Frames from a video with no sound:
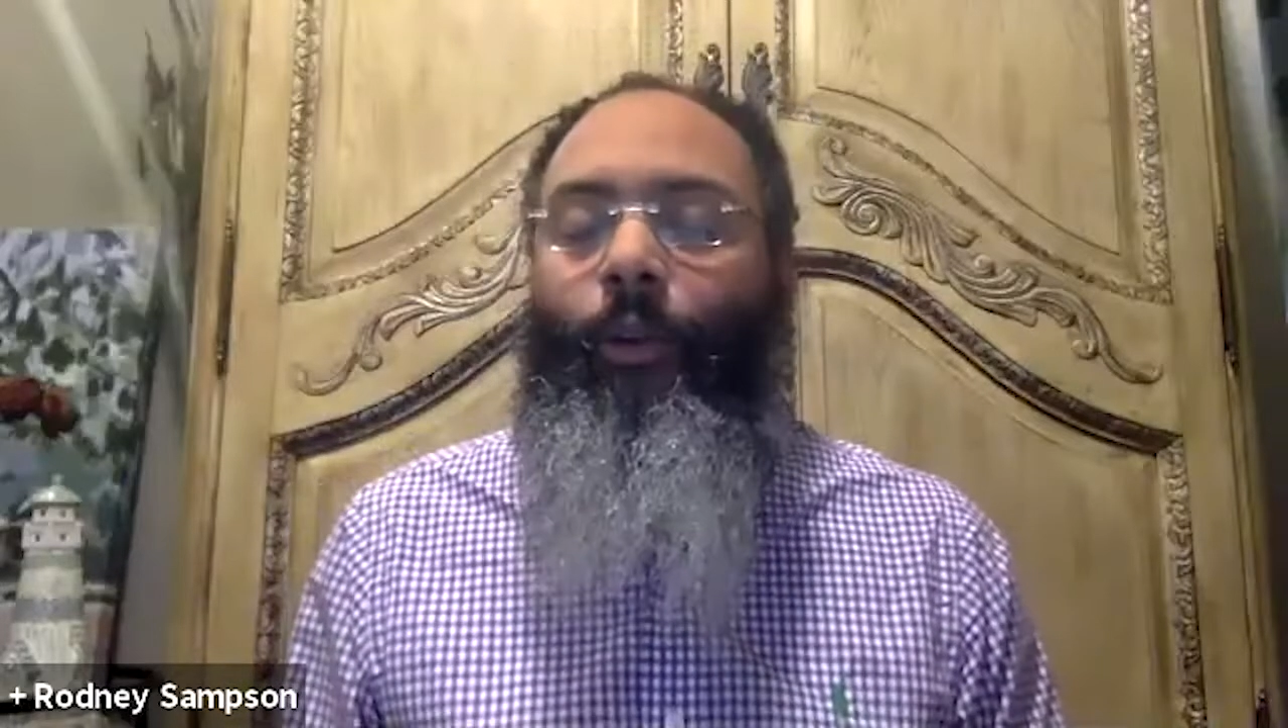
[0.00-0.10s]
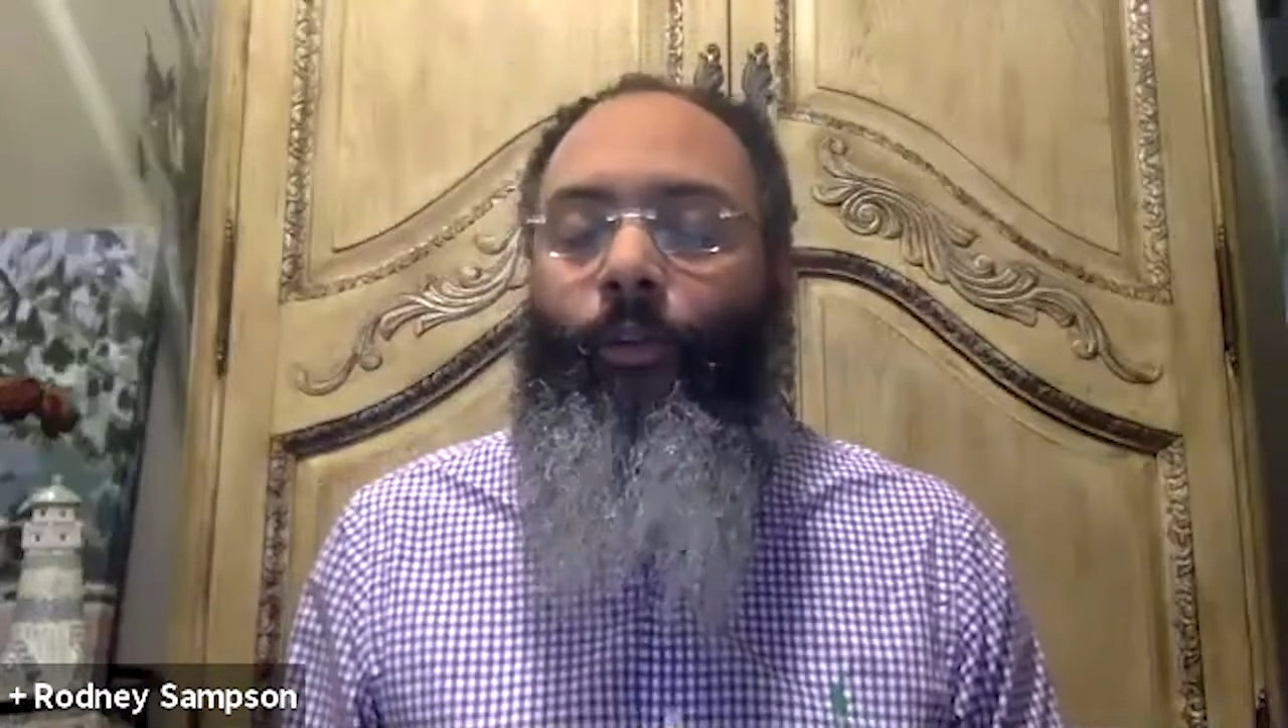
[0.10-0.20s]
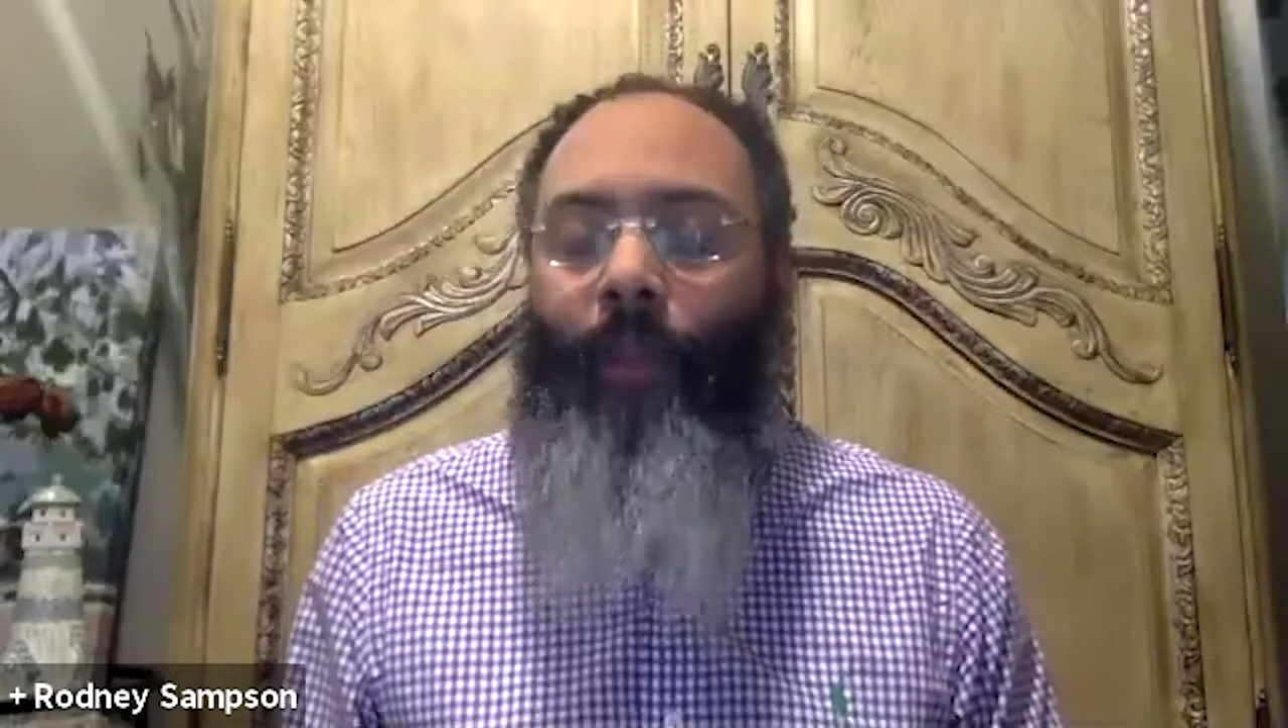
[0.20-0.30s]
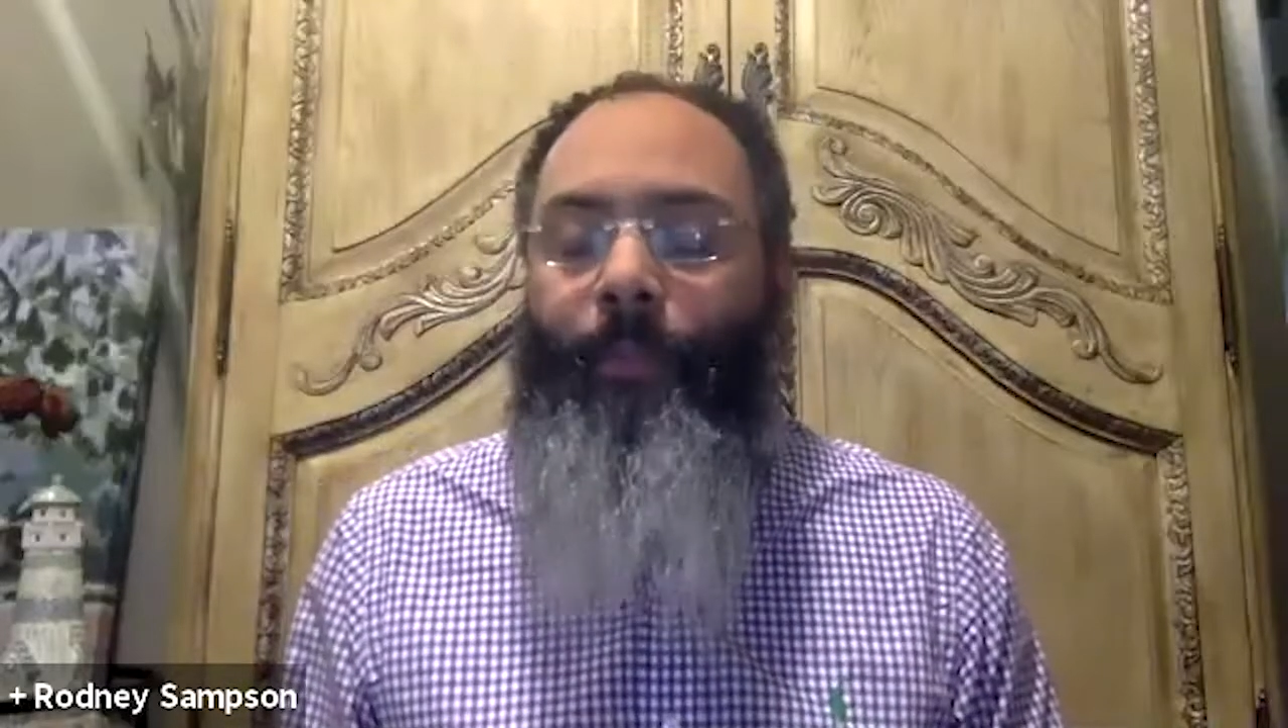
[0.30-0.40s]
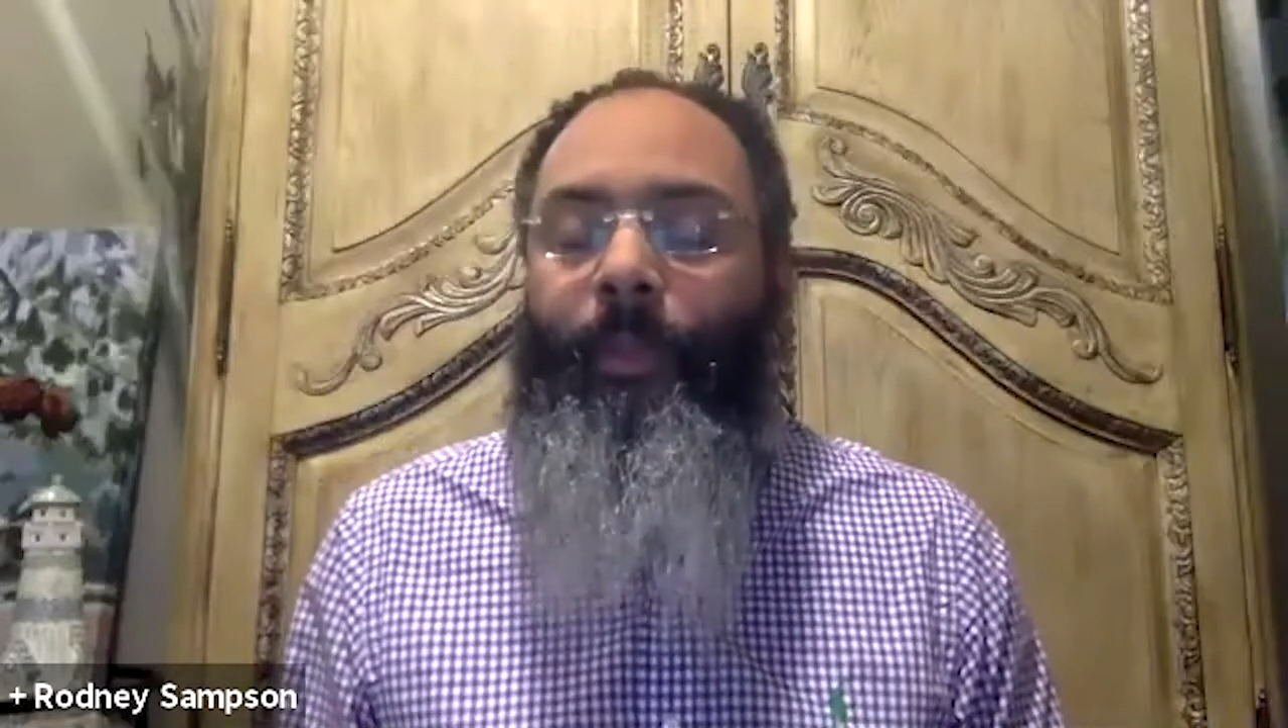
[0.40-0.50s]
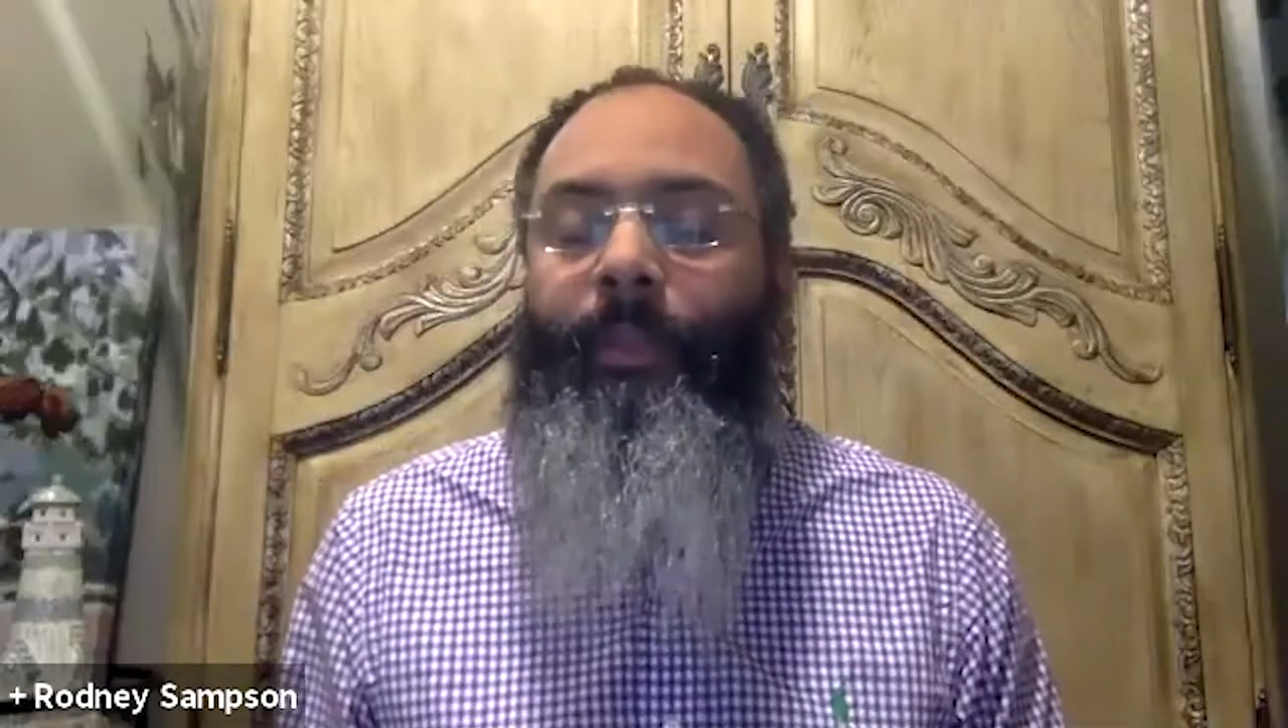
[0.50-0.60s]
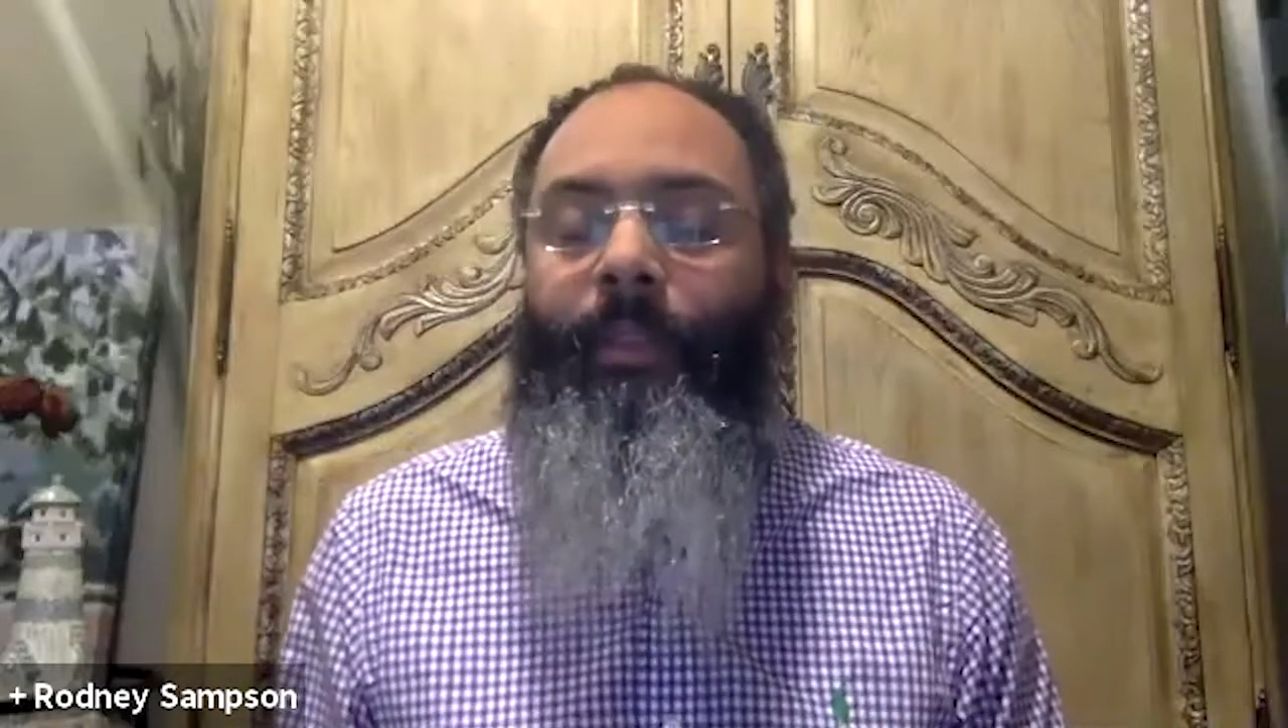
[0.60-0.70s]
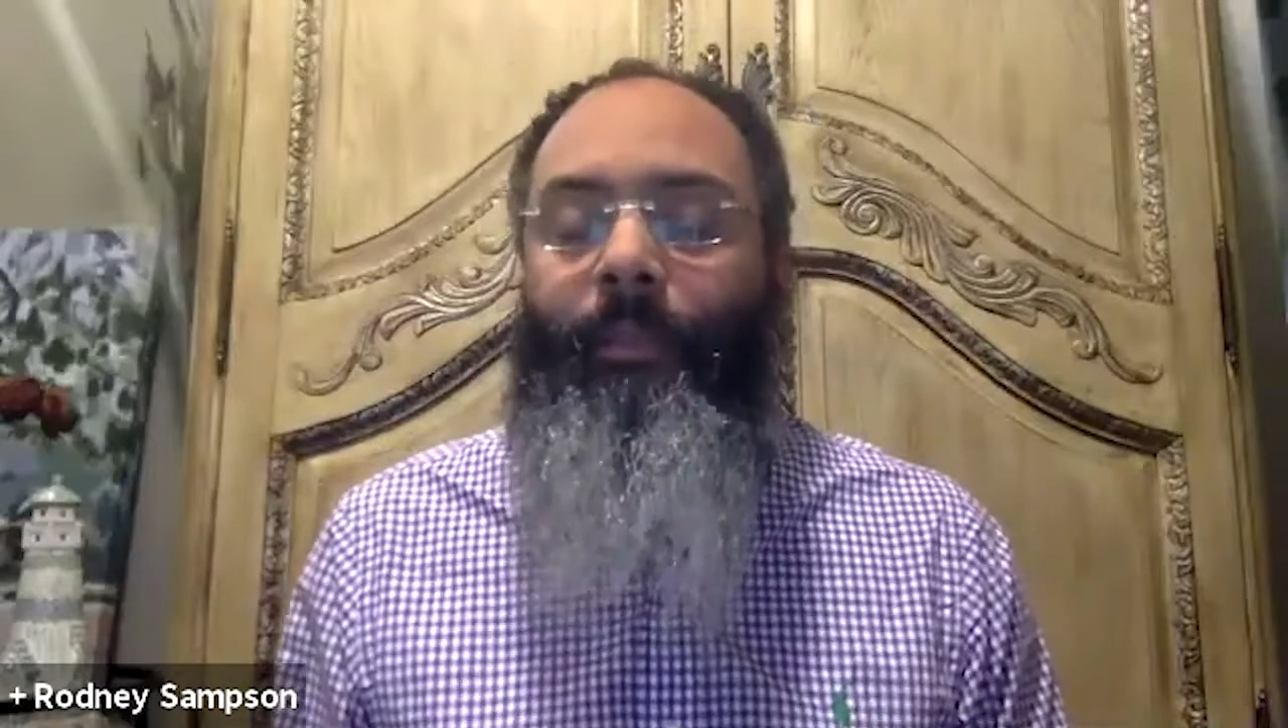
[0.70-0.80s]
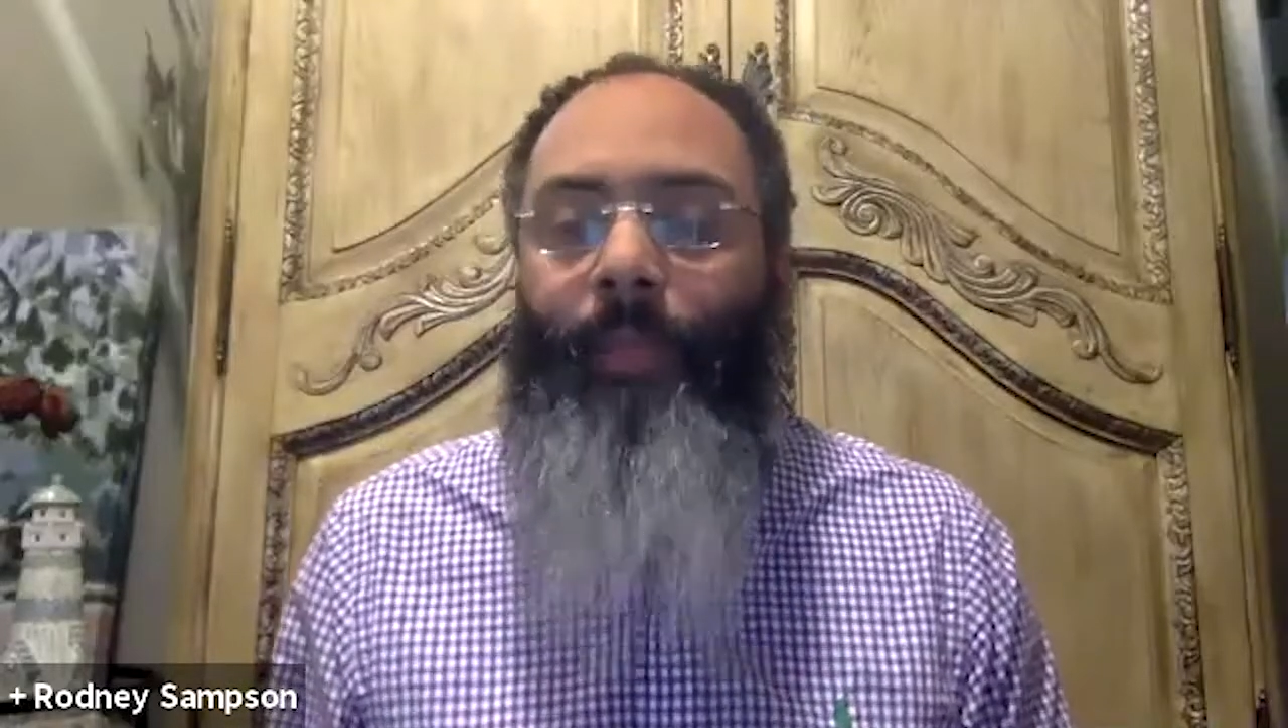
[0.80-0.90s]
growth companies,